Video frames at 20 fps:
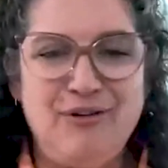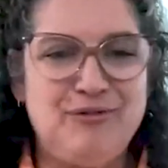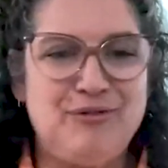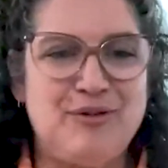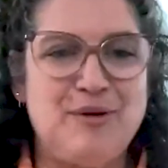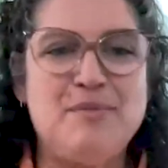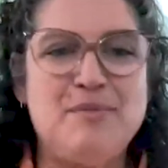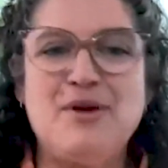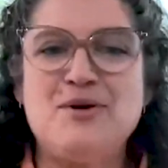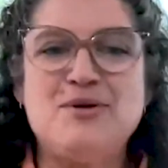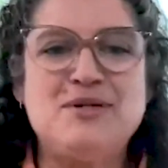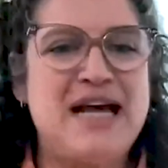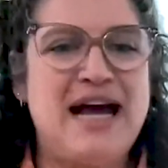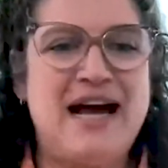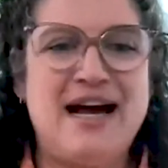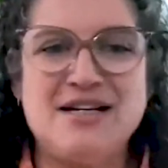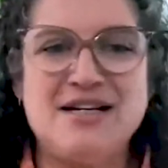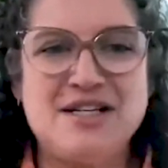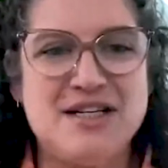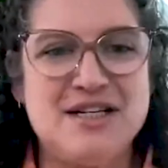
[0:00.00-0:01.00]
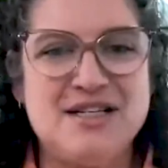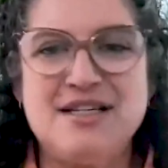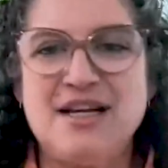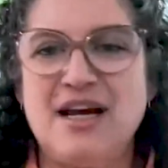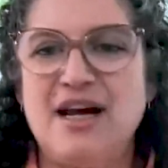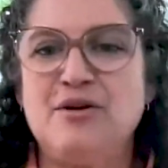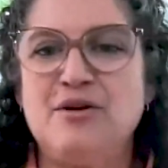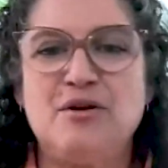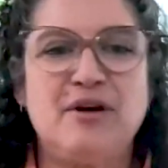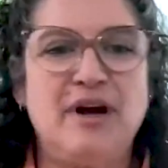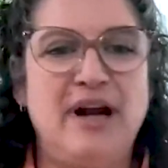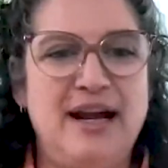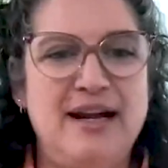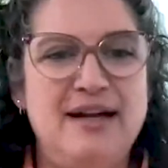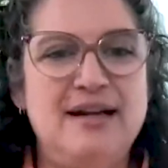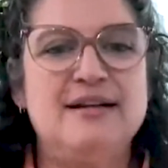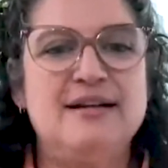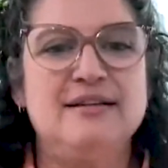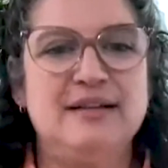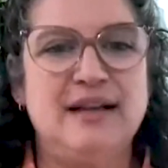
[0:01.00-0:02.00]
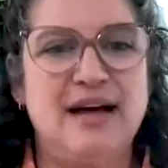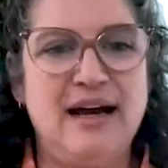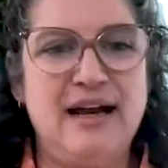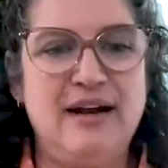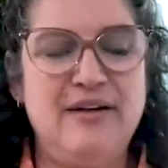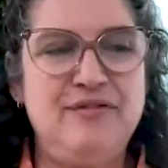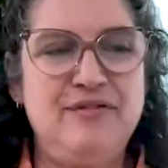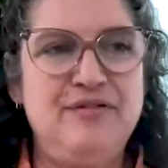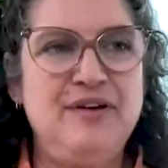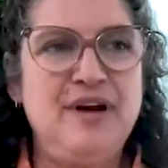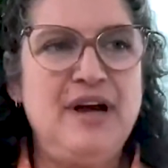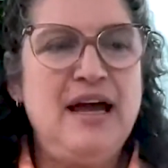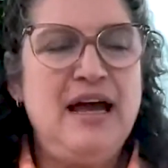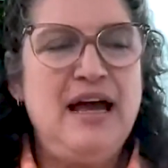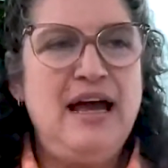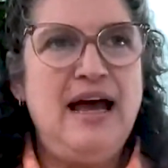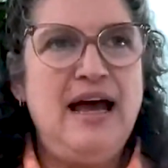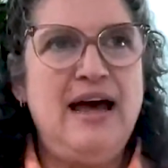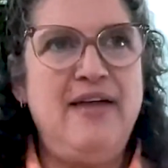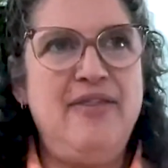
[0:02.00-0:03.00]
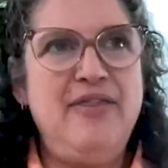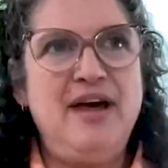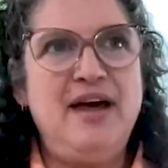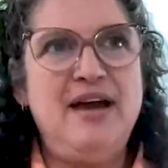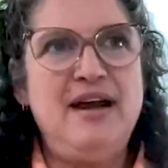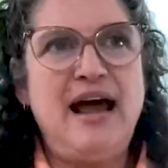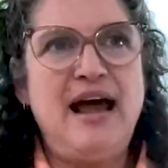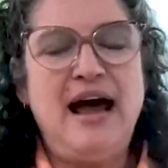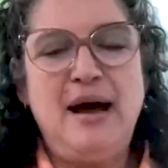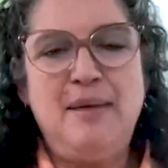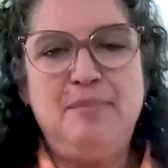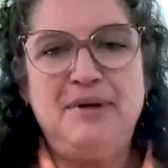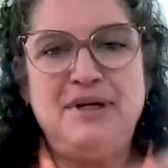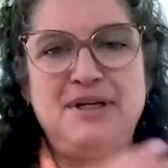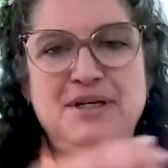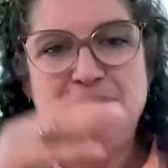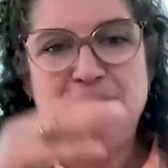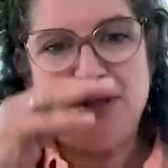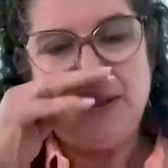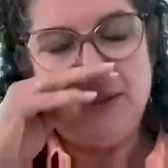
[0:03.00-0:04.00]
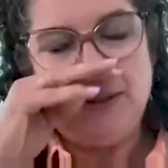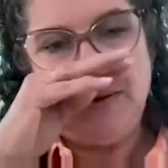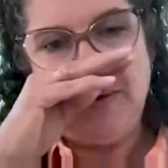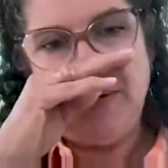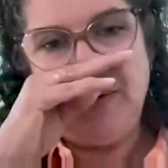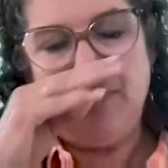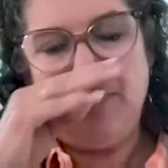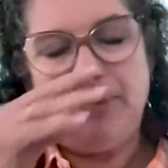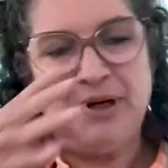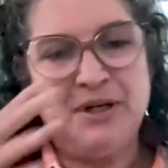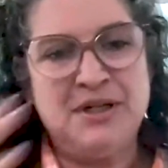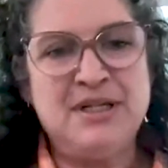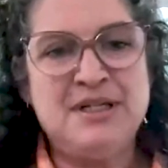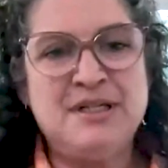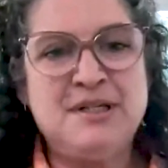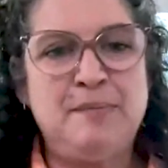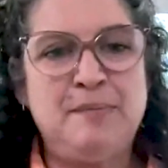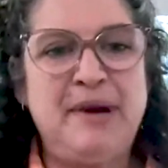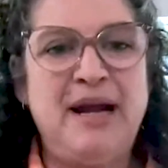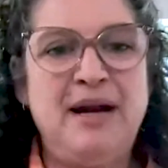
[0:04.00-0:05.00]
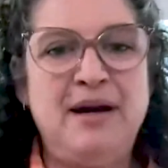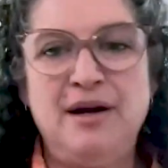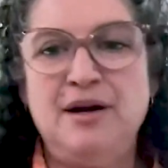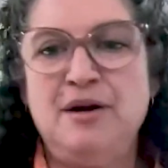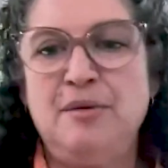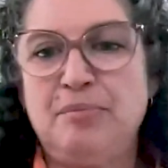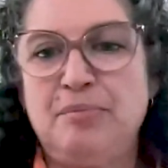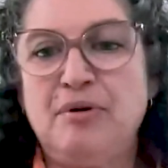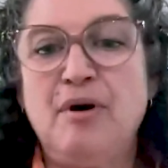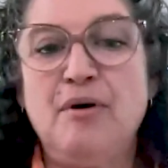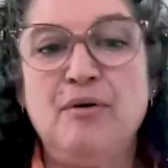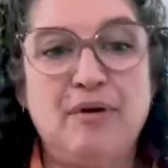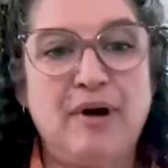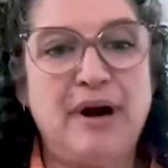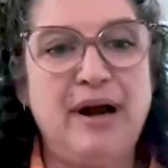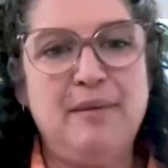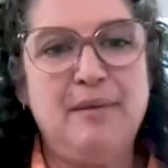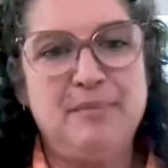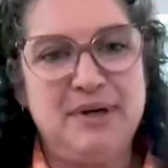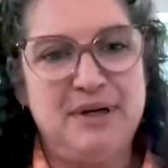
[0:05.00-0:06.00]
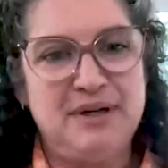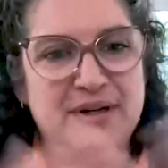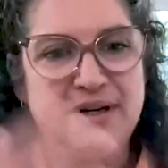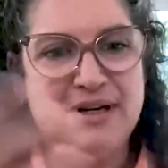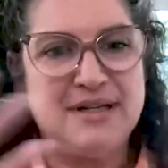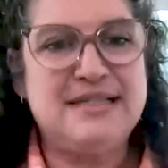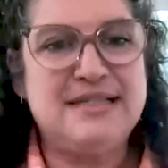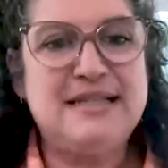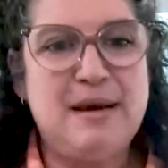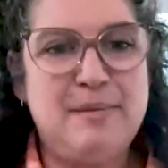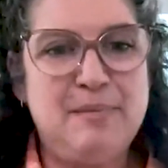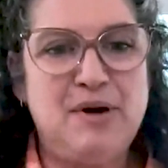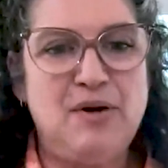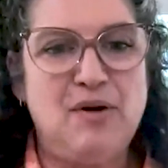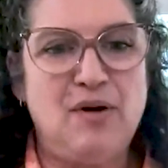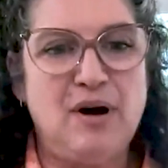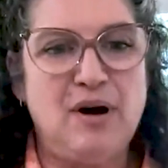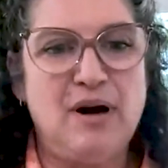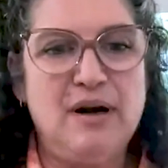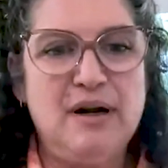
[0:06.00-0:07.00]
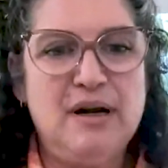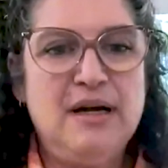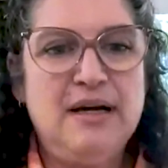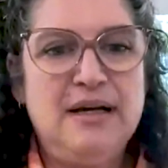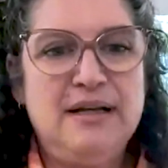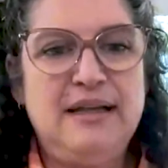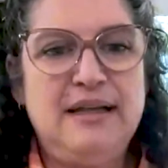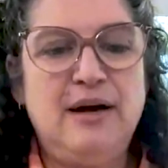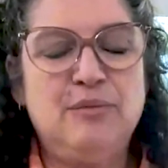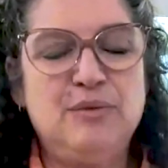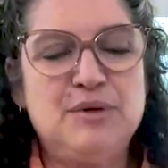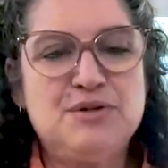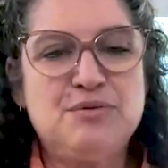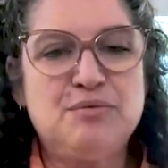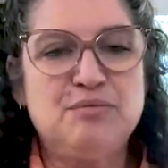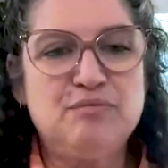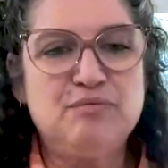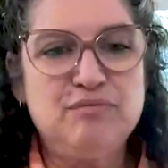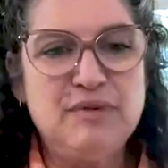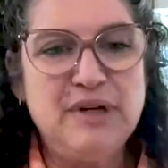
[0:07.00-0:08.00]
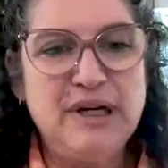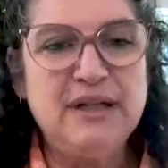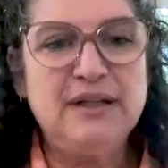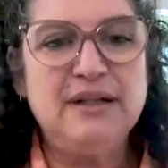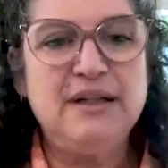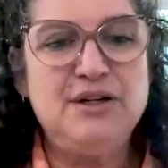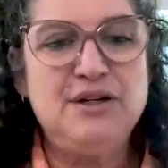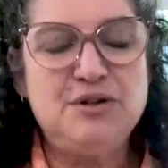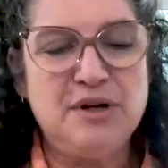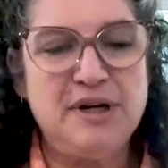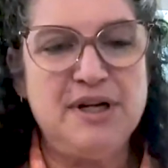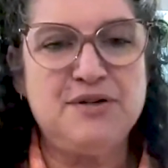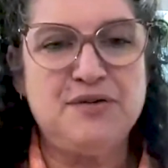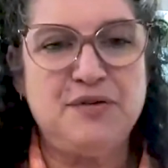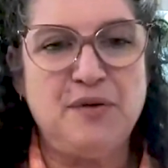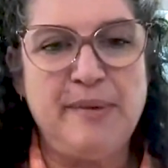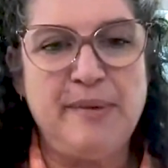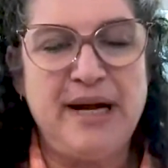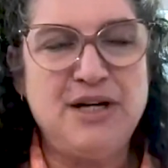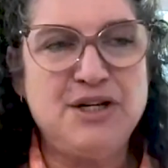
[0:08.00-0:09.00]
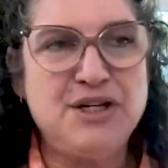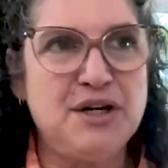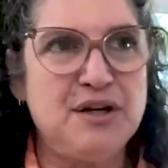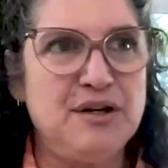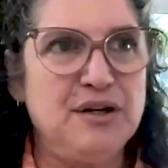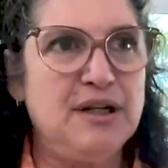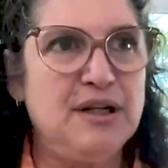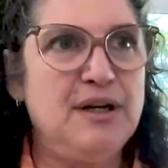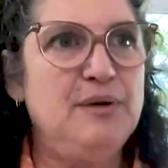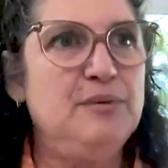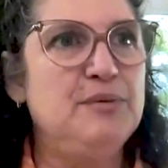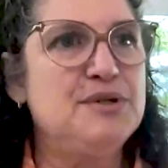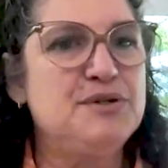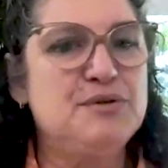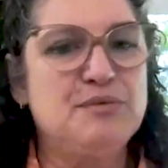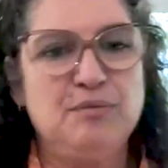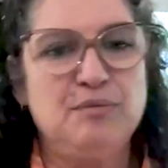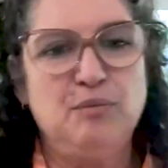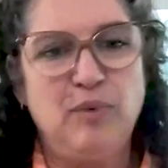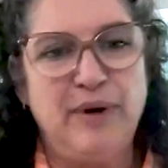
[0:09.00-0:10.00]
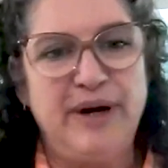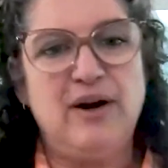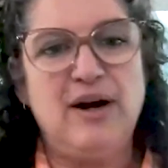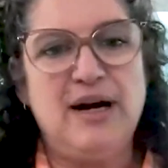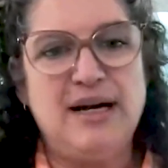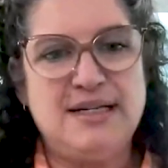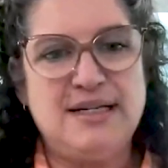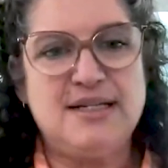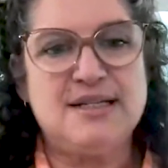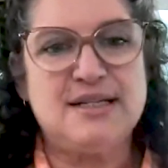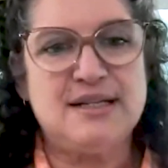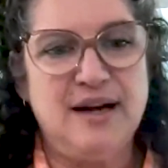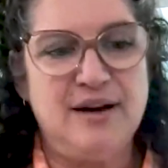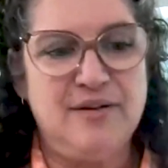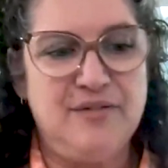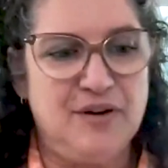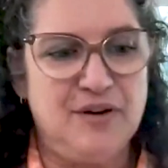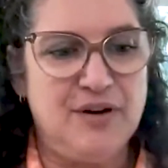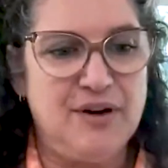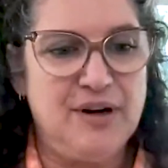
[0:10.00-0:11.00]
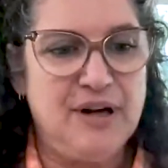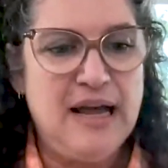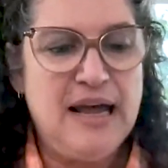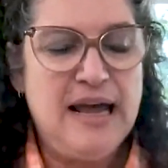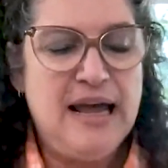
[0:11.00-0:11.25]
from those ashes and created a life, and then happened to participate in a program, a seminar that was really transformational. And it was where I discovered